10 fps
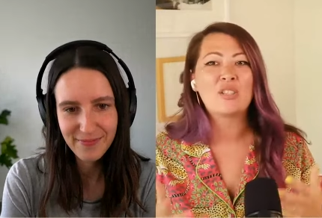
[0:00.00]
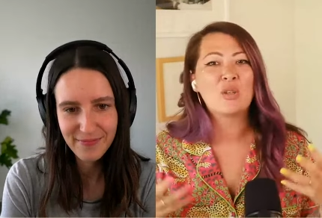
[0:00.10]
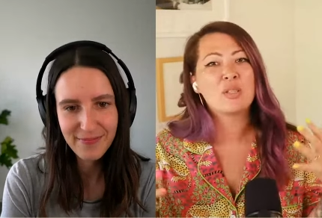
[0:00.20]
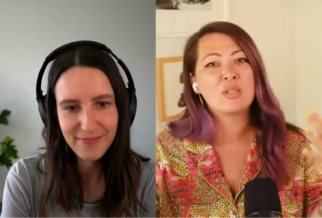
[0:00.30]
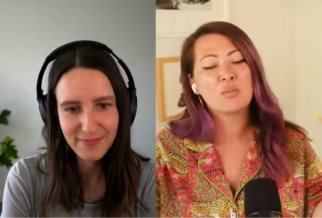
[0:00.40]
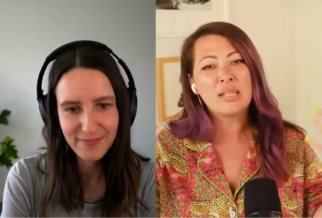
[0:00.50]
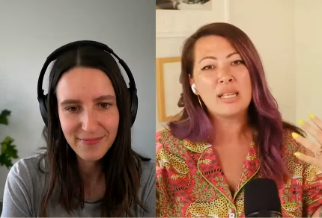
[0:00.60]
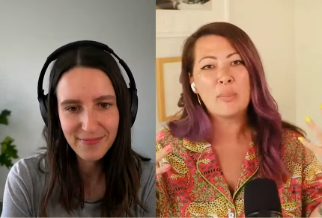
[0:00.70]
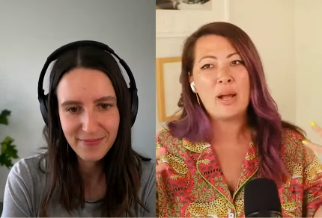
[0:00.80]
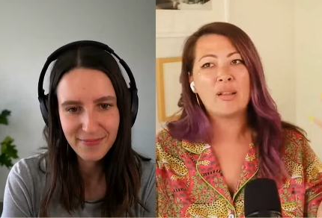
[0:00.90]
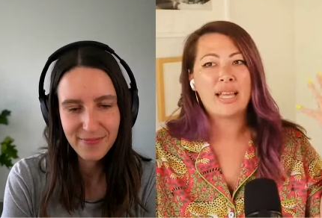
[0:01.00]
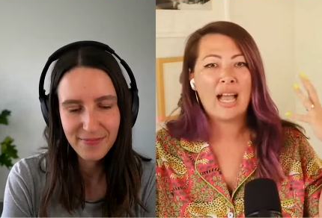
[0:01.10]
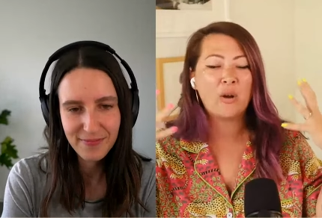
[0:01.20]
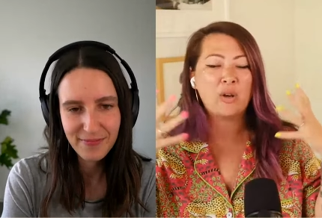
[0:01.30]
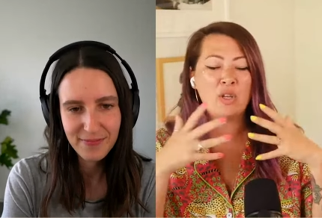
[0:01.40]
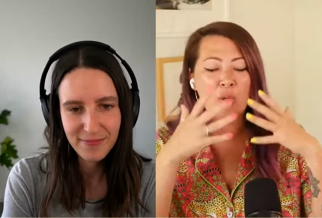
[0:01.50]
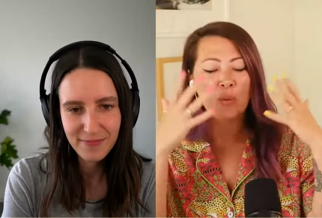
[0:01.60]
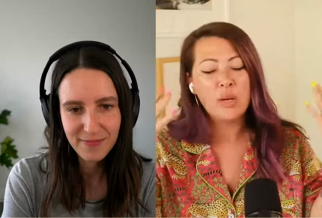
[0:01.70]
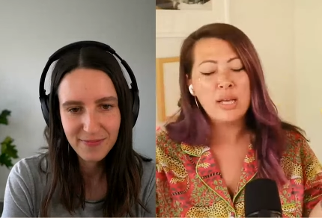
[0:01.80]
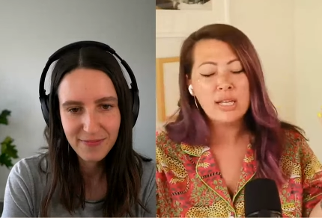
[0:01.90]
Speaker 1: so it's really about like how do you
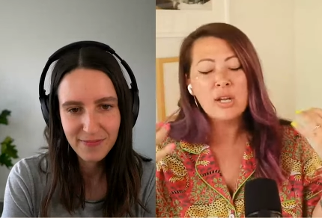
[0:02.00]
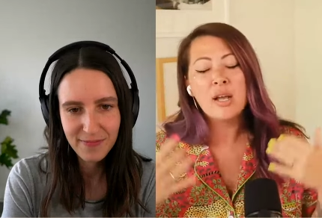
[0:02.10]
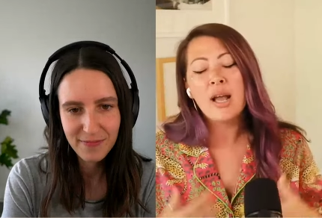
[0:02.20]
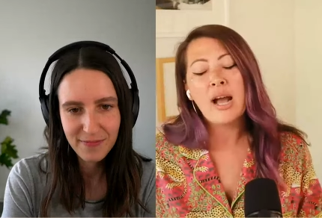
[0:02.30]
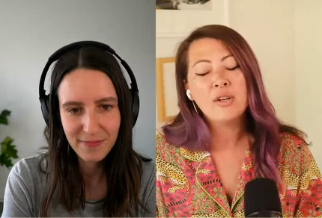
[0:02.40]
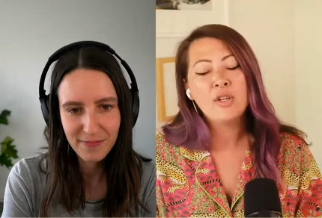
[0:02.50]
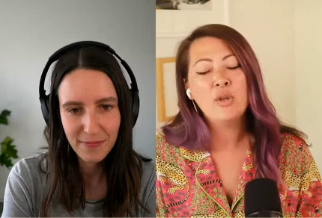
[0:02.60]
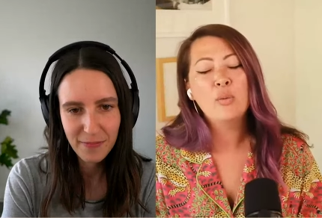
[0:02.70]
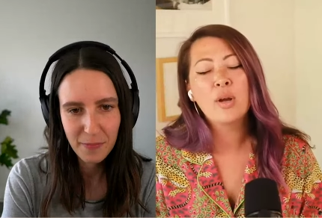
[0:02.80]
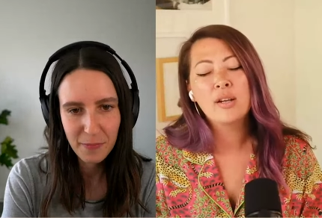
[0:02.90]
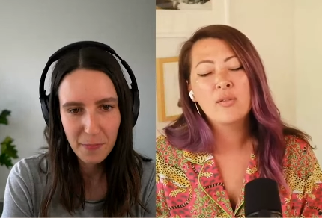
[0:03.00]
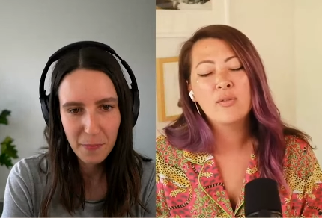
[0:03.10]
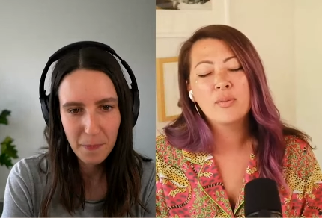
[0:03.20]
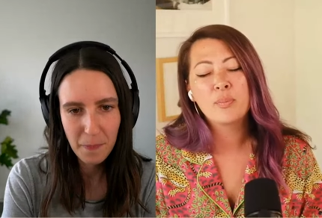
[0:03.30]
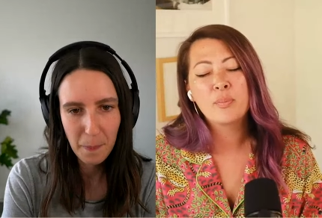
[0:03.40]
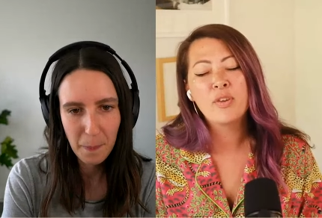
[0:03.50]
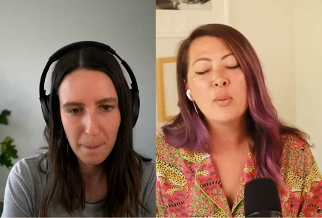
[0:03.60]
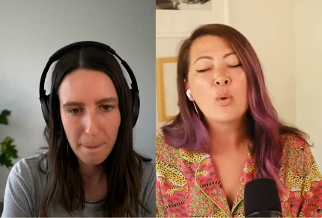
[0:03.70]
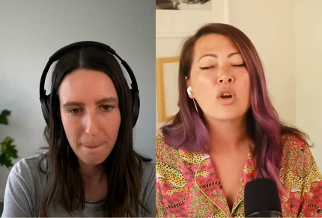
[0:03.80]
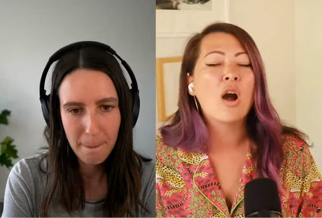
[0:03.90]
how do you kind of feel
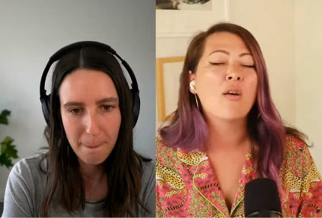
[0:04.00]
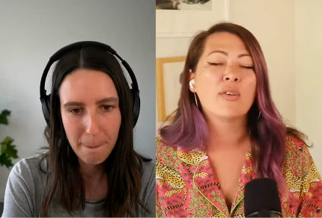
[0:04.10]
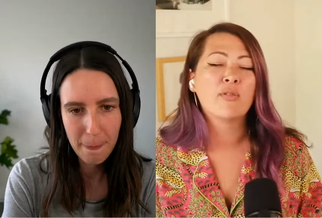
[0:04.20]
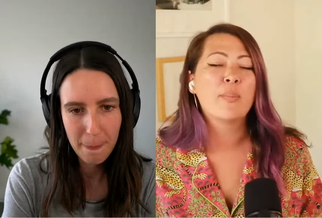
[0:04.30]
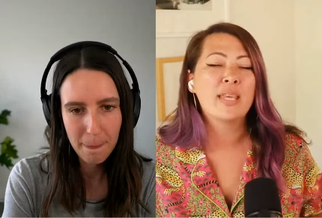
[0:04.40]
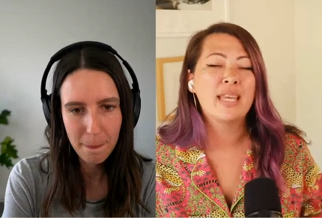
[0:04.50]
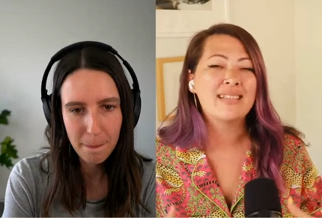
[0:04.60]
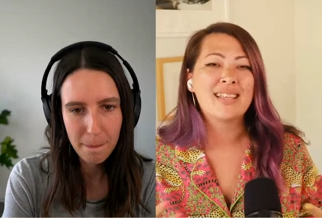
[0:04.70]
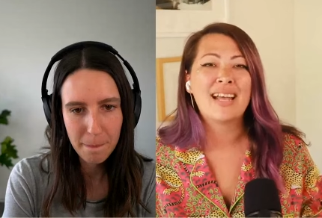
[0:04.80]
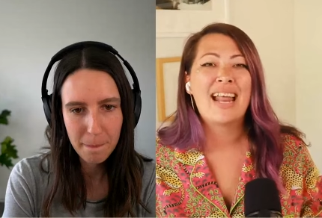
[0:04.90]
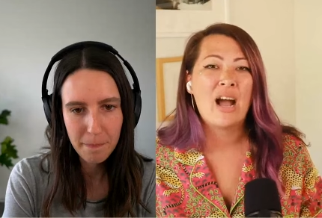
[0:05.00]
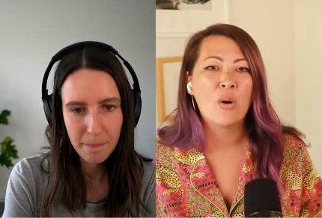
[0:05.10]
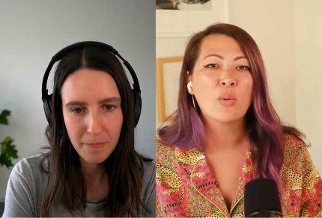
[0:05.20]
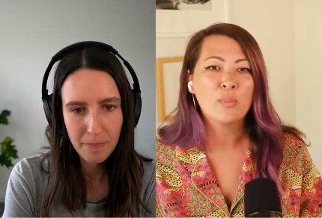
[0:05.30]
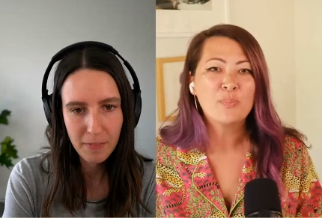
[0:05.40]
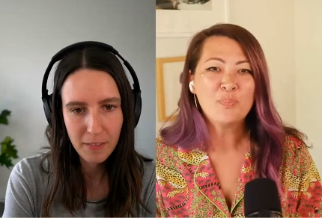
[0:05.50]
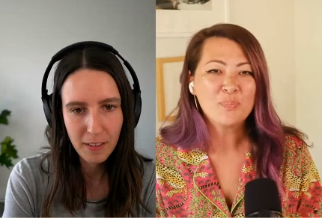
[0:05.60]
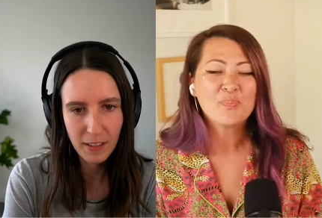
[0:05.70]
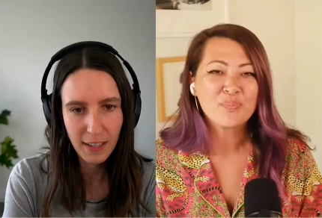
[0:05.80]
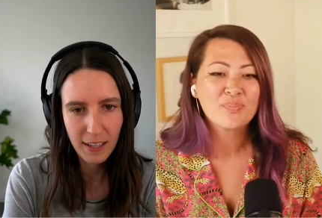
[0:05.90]
more confident from the inside out
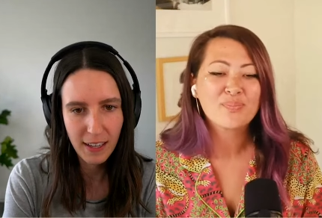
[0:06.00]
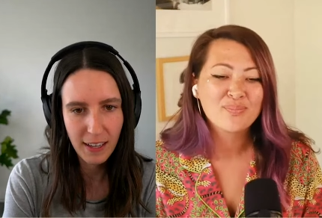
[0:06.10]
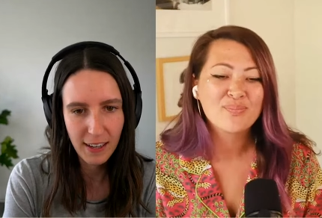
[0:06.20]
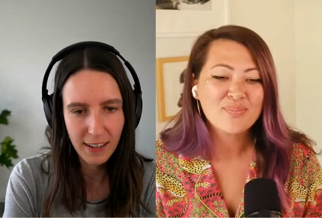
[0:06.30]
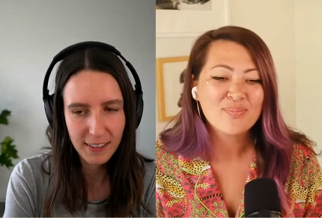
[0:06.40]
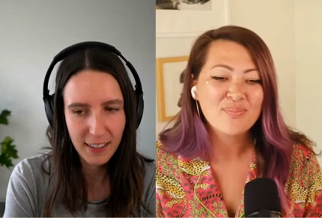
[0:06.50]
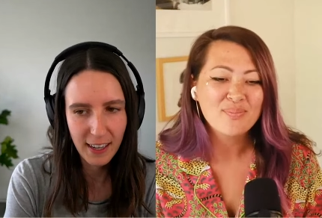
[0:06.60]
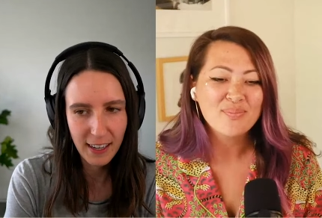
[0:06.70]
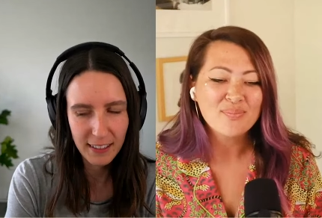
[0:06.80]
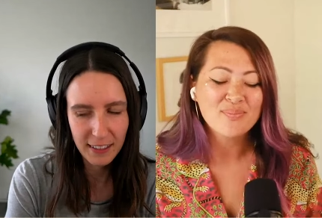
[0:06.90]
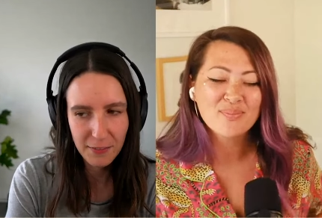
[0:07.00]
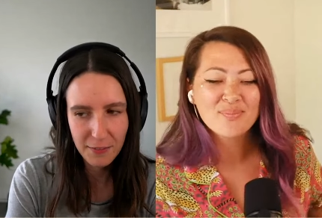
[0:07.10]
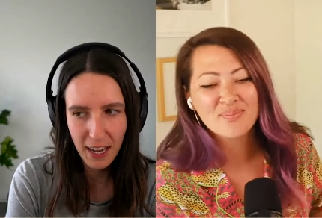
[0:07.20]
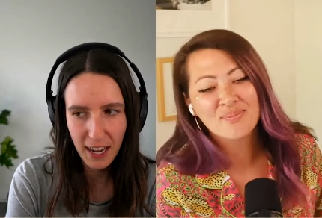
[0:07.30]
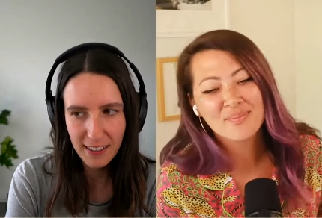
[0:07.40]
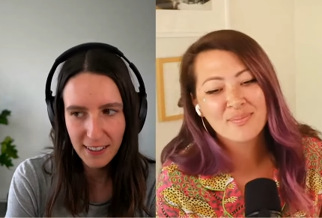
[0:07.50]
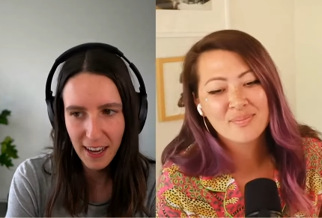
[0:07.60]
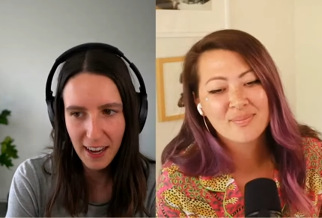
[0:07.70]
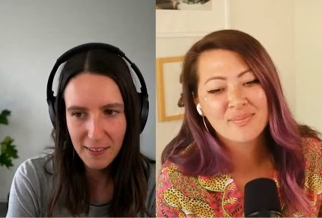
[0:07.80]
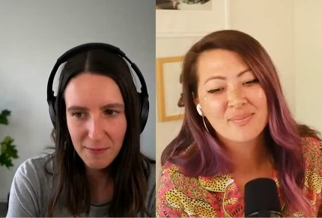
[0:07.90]
Speaker 2: yeah, yeah, I love that.
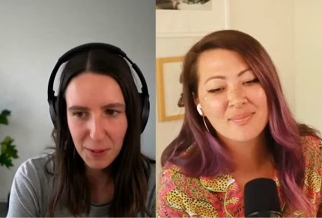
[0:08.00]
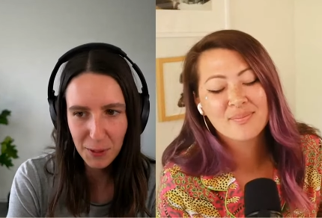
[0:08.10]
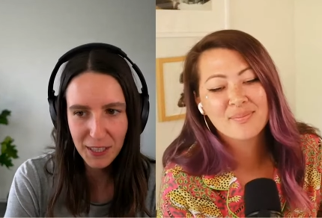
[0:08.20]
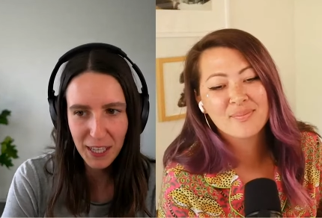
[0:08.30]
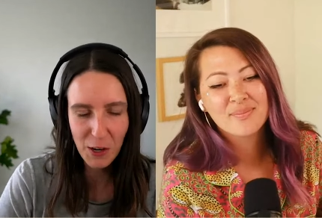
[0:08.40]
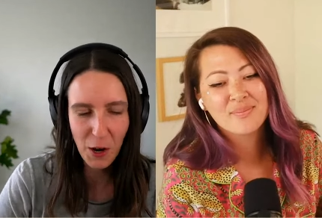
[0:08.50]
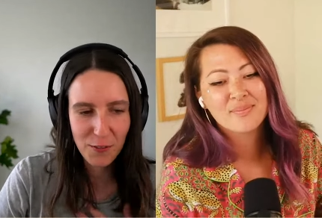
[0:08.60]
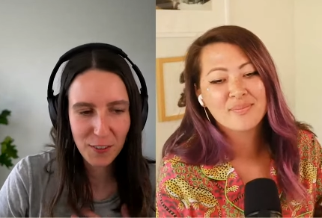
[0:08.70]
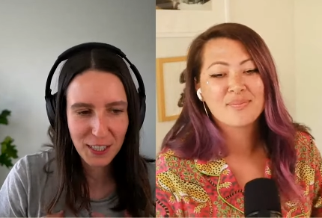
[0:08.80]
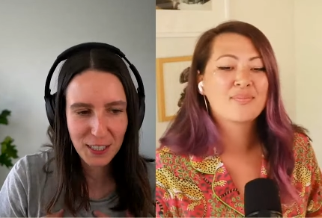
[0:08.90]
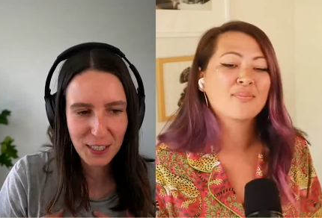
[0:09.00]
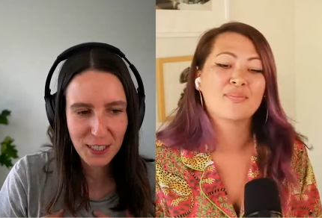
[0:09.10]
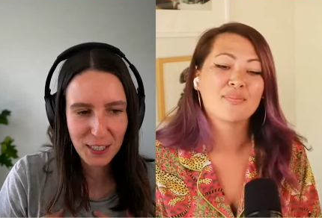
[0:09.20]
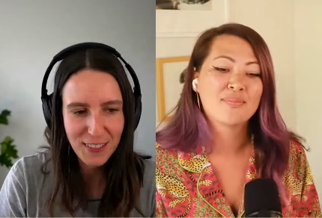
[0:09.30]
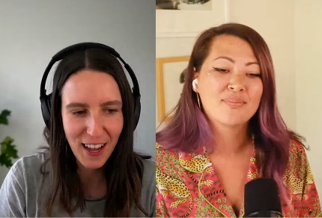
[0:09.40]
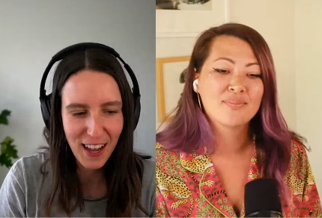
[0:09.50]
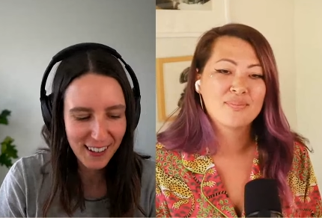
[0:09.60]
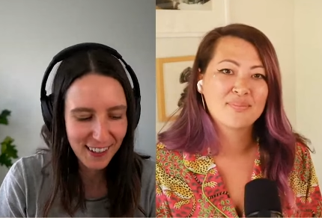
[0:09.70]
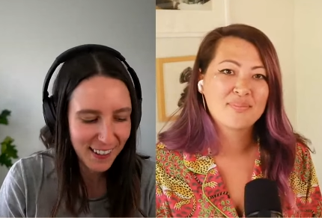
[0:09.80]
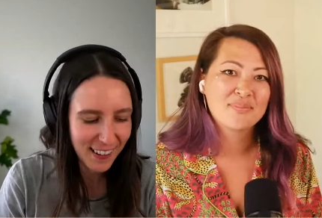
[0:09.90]
Uh, building that confidence from the
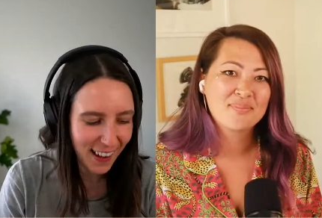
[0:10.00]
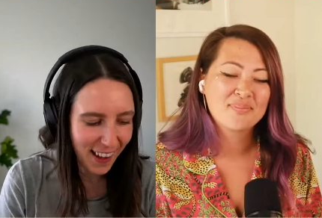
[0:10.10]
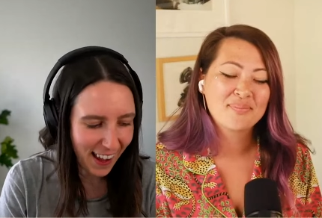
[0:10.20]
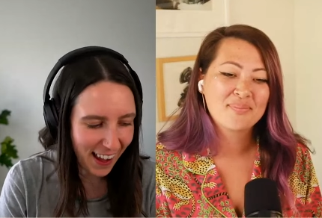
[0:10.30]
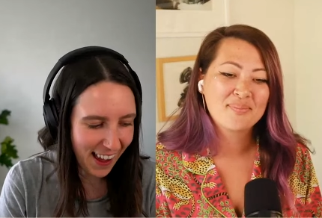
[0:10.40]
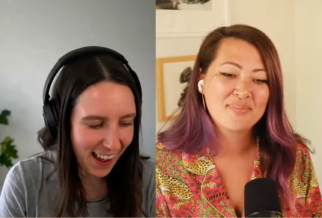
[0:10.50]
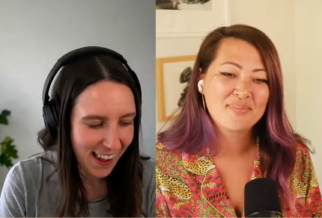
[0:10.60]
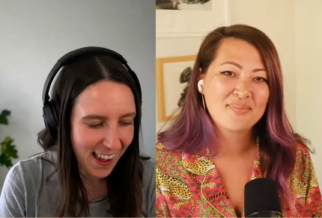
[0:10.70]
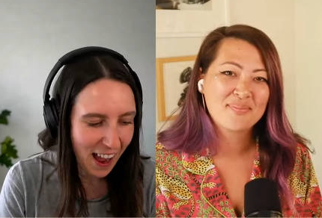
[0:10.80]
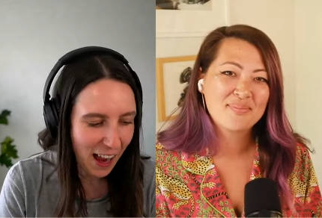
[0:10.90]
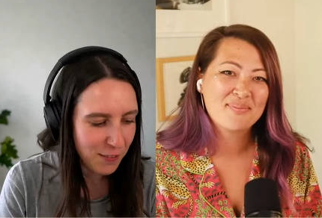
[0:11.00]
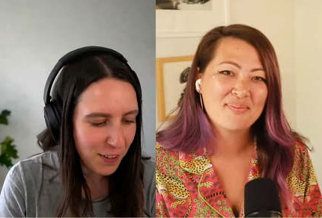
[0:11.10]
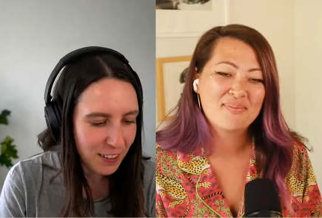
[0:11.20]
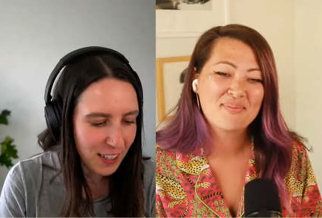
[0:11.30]
inside. Uh, I feel